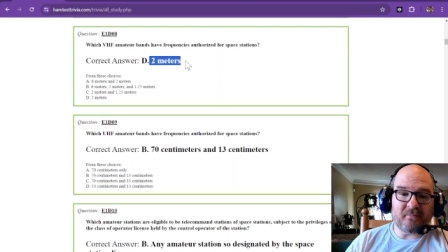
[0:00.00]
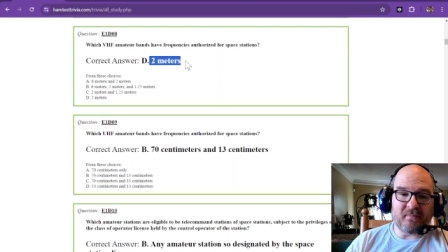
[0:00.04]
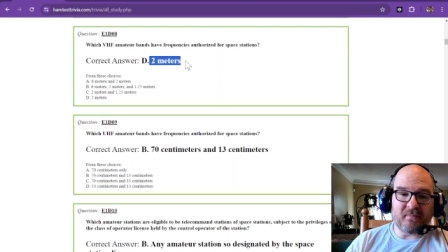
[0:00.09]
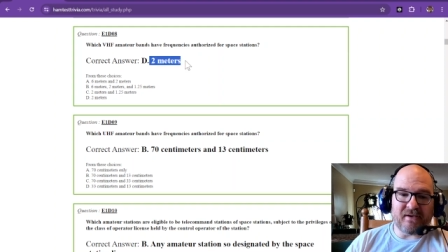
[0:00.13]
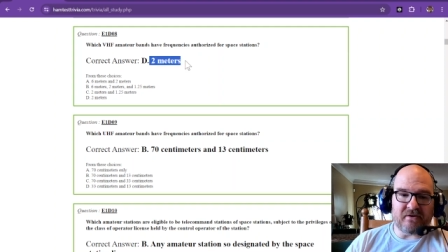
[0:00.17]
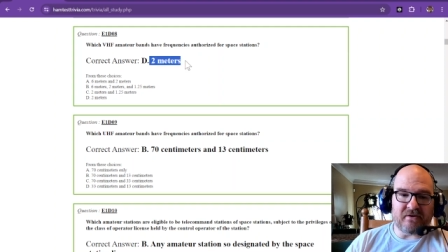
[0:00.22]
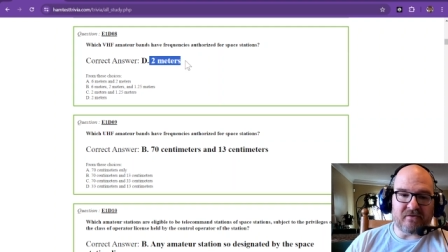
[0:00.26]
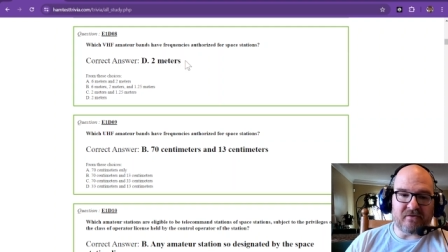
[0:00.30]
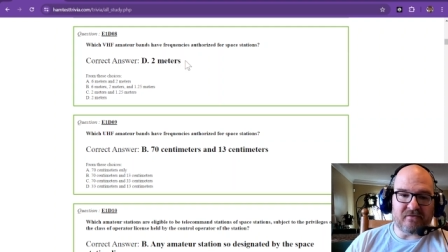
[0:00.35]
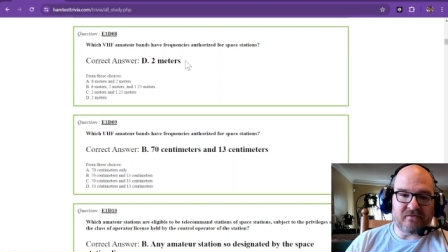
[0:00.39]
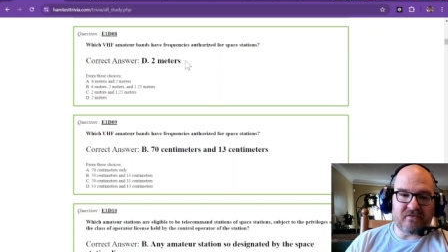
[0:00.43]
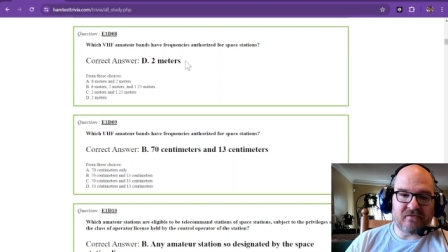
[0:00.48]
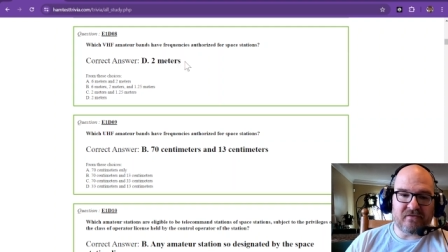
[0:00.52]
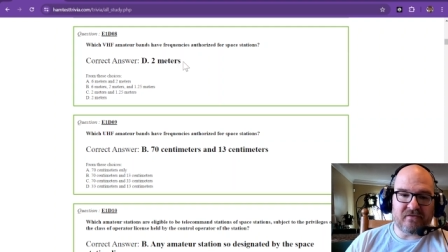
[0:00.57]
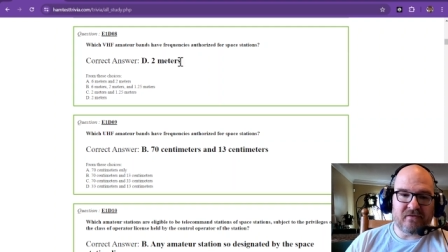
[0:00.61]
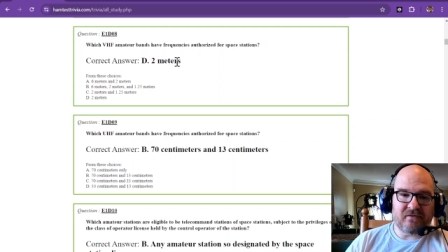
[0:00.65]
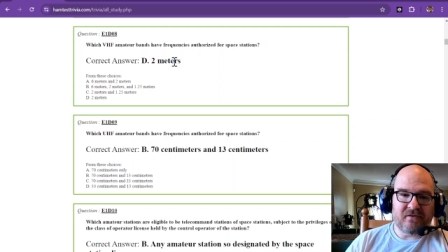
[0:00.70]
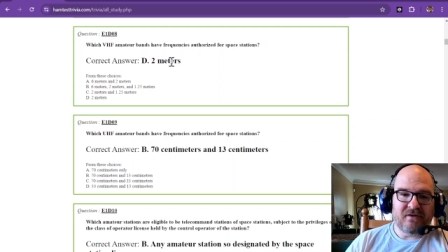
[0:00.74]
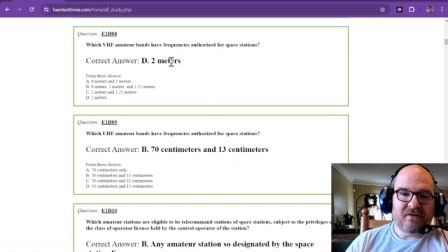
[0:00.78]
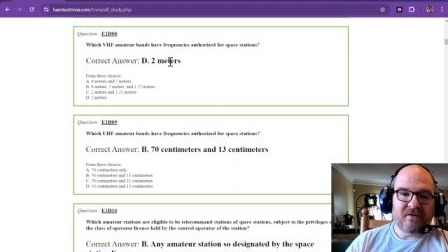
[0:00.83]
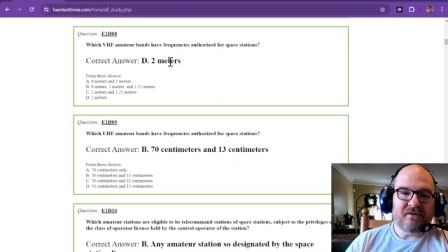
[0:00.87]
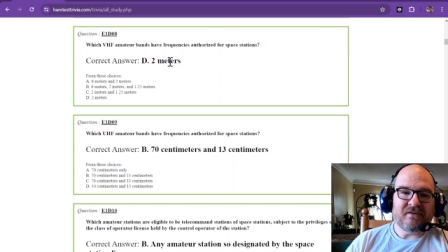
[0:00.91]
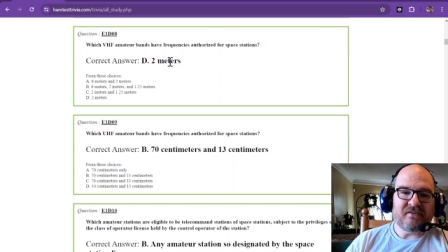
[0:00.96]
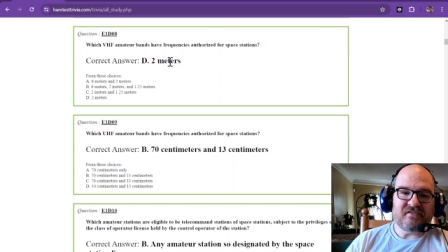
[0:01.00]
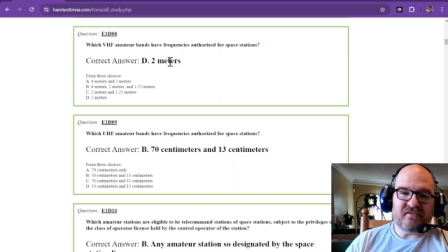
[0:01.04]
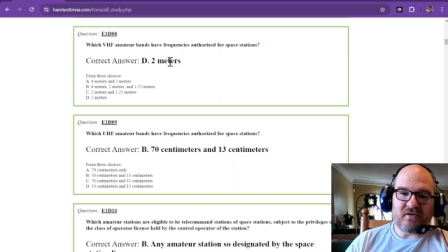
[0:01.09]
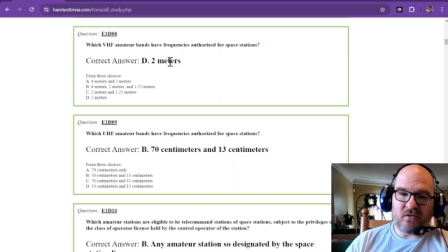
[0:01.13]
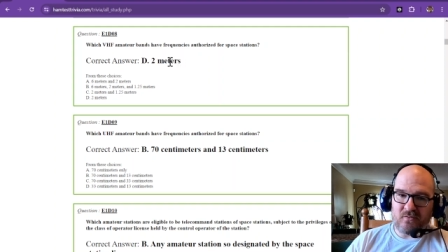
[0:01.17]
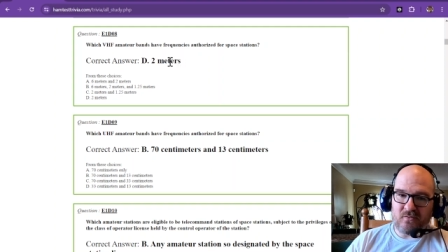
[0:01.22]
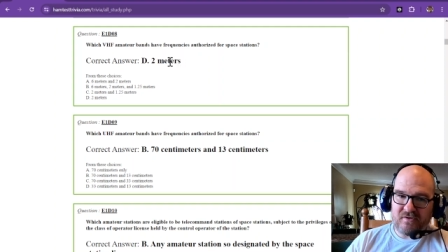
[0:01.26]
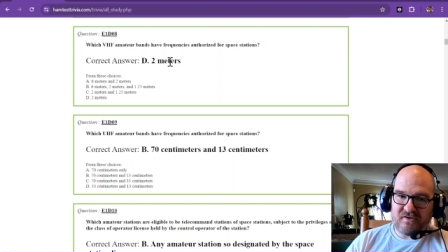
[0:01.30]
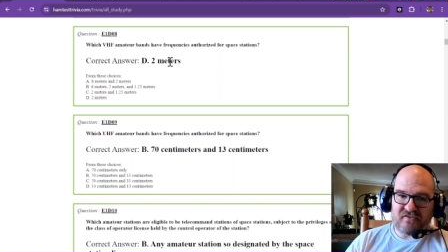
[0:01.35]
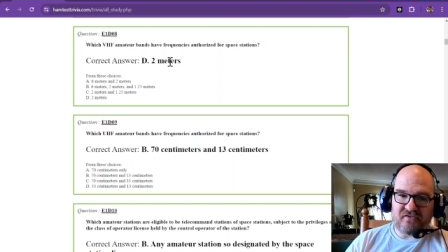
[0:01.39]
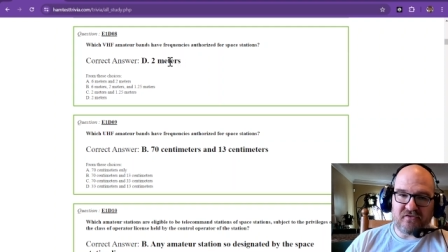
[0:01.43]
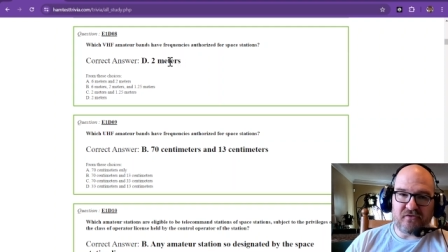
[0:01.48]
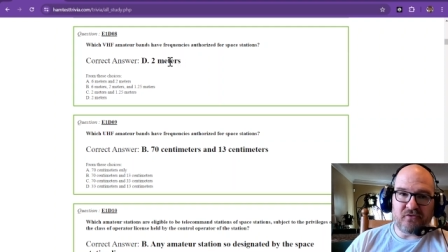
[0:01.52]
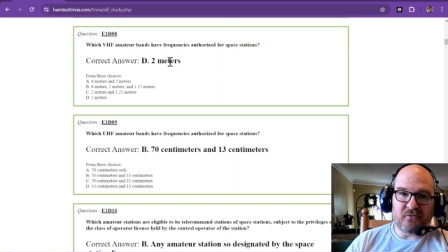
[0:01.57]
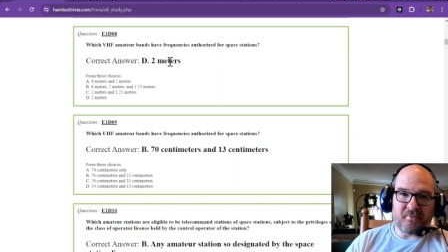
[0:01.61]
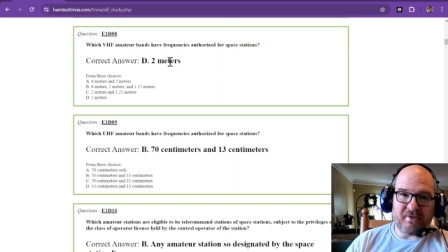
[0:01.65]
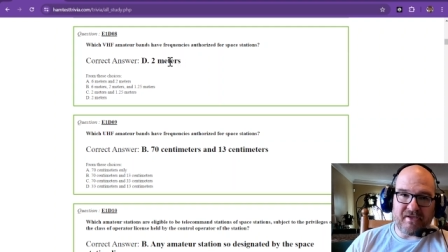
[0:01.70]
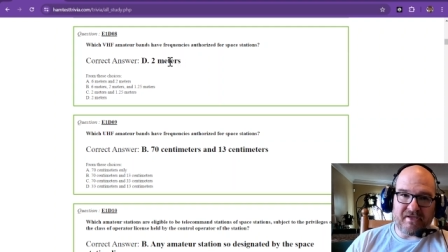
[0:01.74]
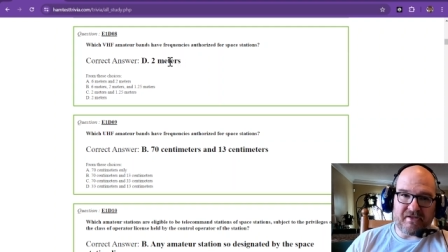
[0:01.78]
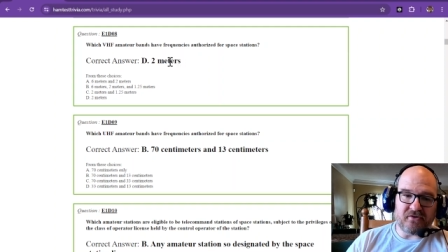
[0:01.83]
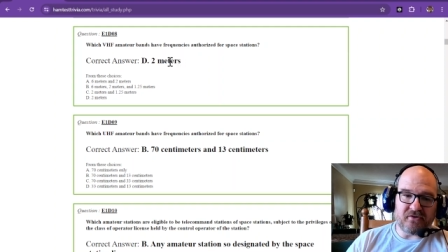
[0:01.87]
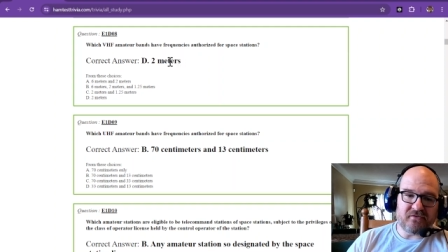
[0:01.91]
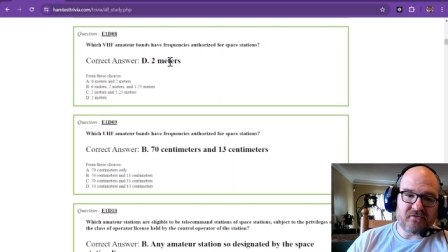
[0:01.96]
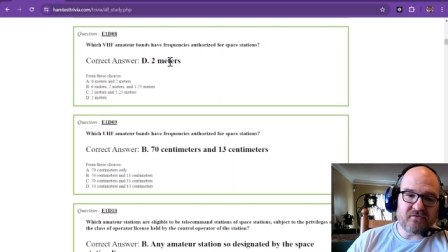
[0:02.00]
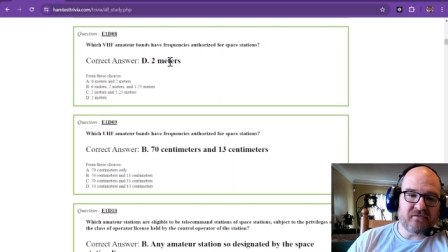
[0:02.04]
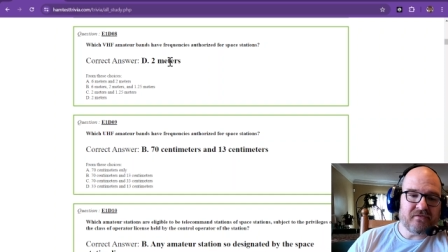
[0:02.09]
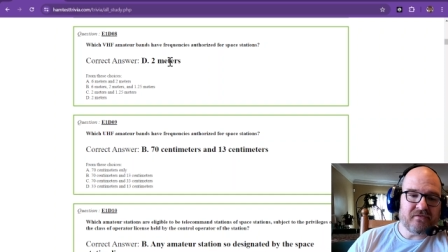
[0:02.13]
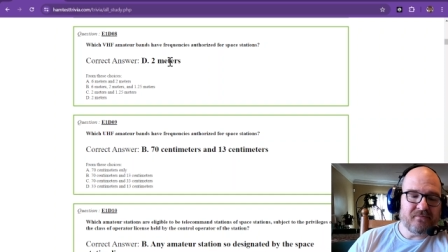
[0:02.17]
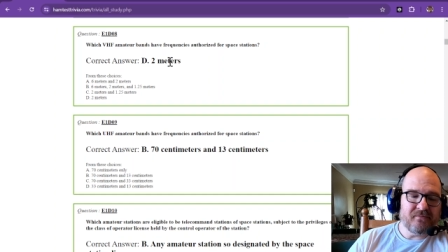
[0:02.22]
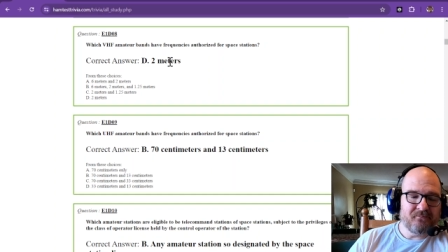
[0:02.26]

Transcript: meters. It's only 2 meters.